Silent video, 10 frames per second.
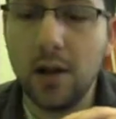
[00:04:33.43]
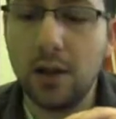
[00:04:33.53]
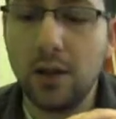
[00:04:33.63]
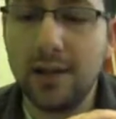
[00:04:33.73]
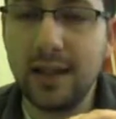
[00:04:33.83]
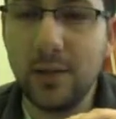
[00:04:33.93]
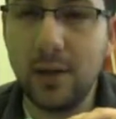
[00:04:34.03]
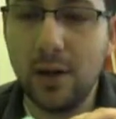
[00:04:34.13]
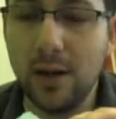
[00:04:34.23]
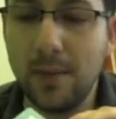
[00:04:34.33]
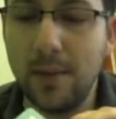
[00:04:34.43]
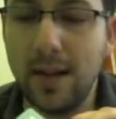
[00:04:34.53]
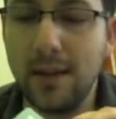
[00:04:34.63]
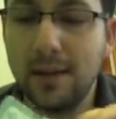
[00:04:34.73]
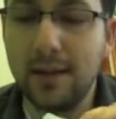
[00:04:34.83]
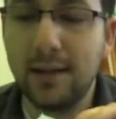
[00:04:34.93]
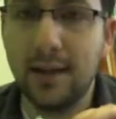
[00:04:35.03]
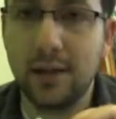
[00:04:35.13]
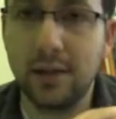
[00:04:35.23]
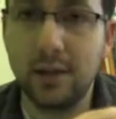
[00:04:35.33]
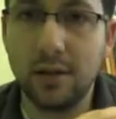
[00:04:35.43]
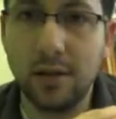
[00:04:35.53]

So let's say we go ahead and make a selection